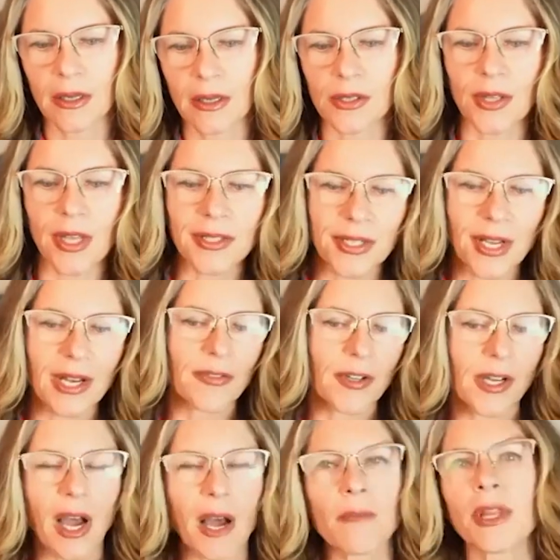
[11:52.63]
So that's kind
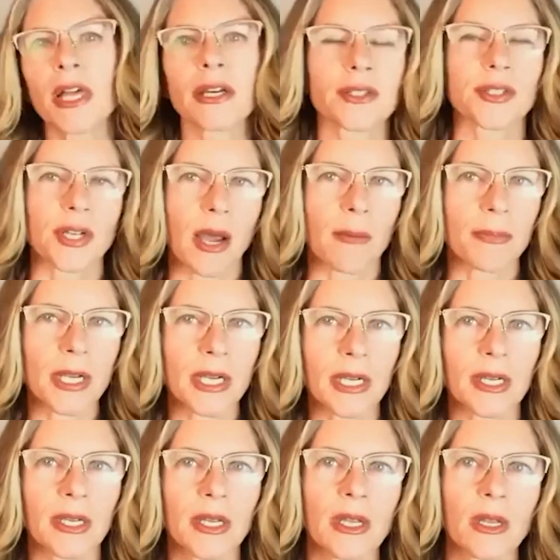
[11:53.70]
of a complex
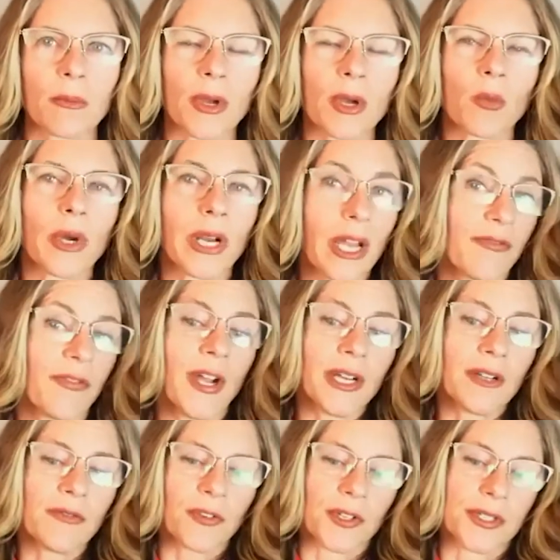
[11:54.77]
topic. But what I
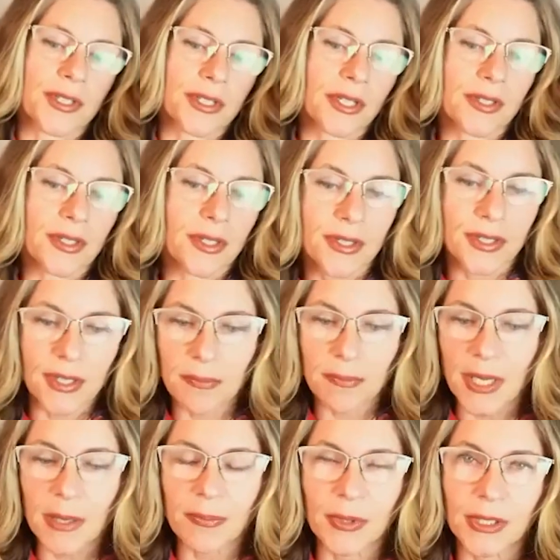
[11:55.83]
find, for instance, is
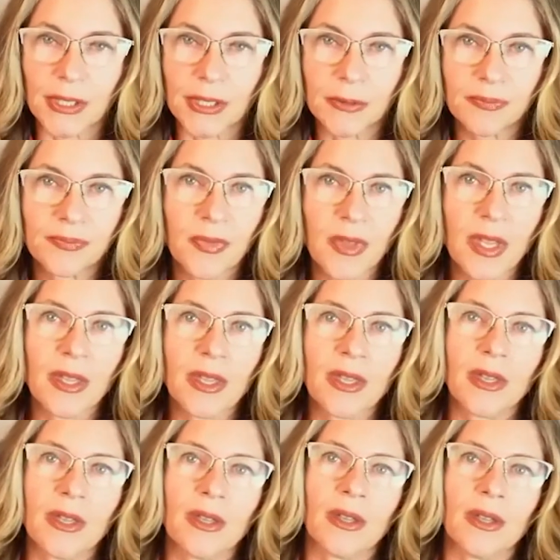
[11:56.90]
some people
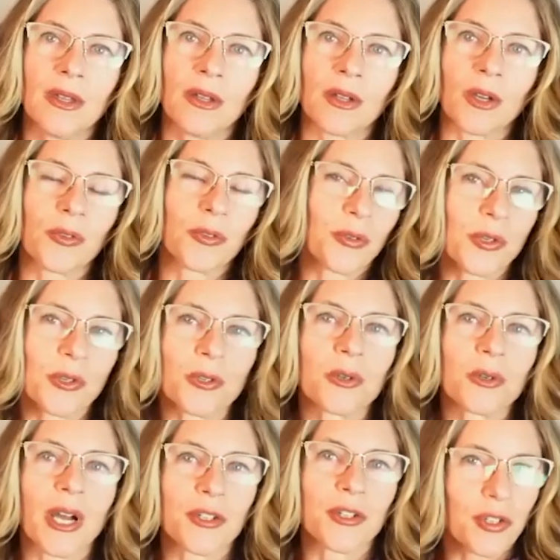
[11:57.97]
go
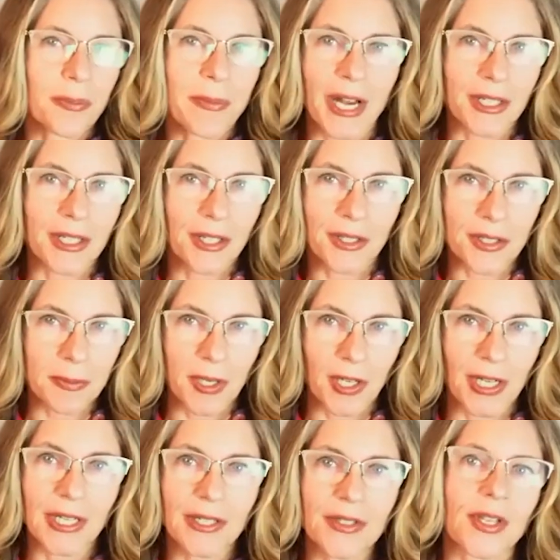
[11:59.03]
through a traumatic
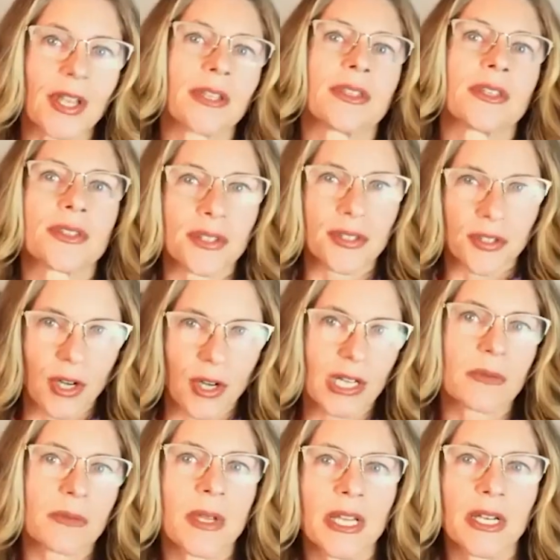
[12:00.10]
experience like this
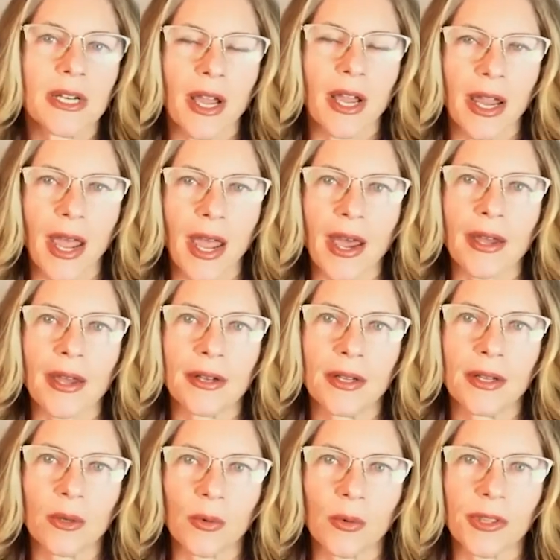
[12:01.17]
estrangement I
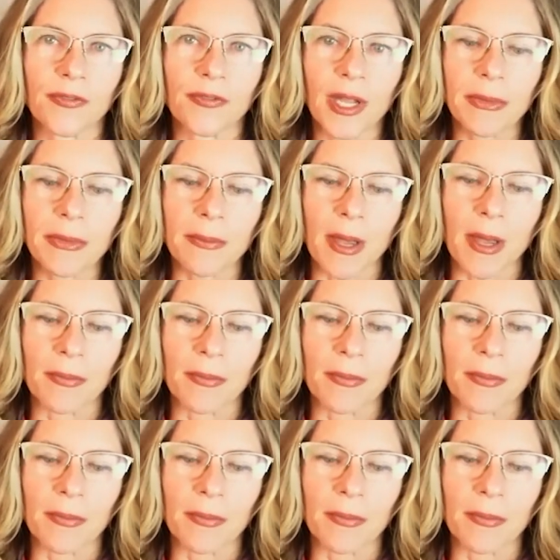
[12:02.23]
had with a family